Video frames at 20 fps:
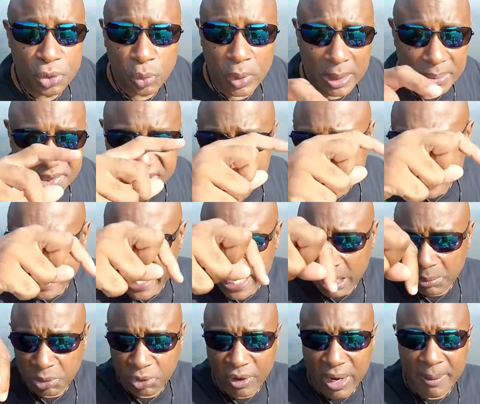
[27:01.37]
the website
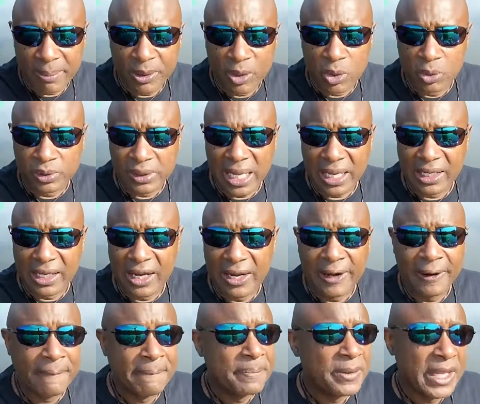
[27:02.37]

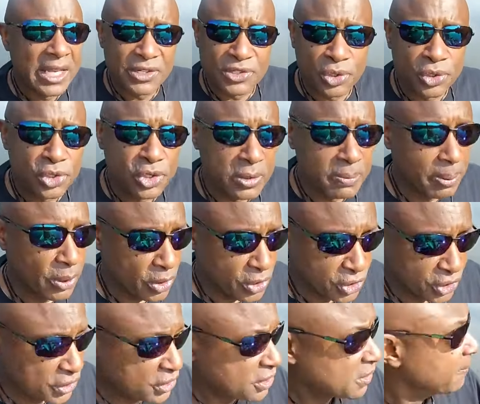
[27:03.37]
camscrappiehole.com, and so you can
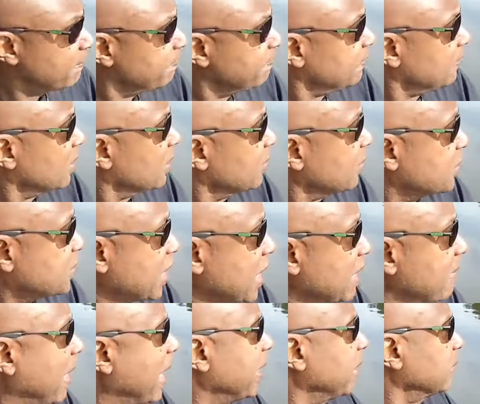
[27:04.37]
purchase the
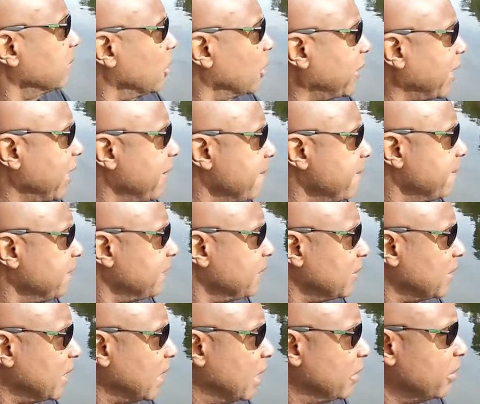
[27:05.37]
same item. Okay,
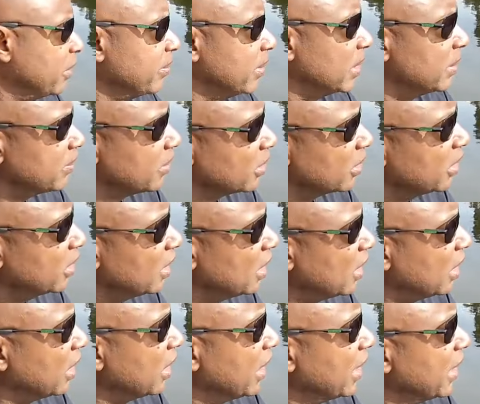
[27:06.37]
and remember.
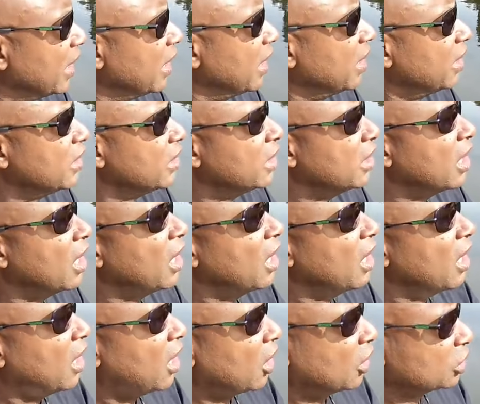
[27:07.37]

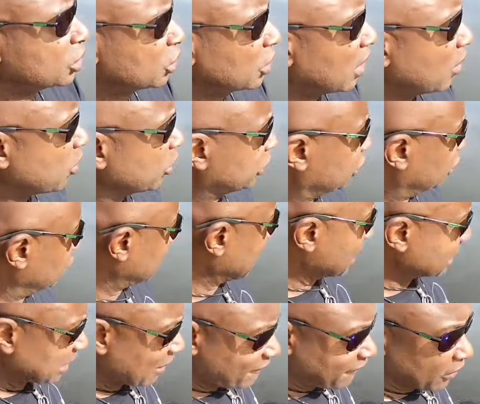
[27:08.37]
Also, I want you
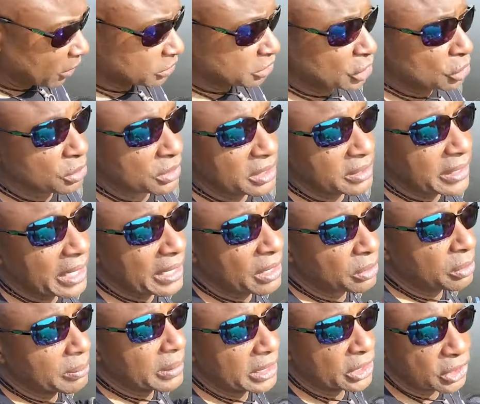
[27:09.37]
guys, I fought tooth and nail
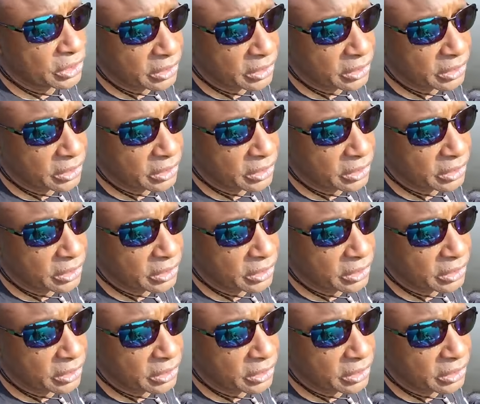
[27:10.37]
to make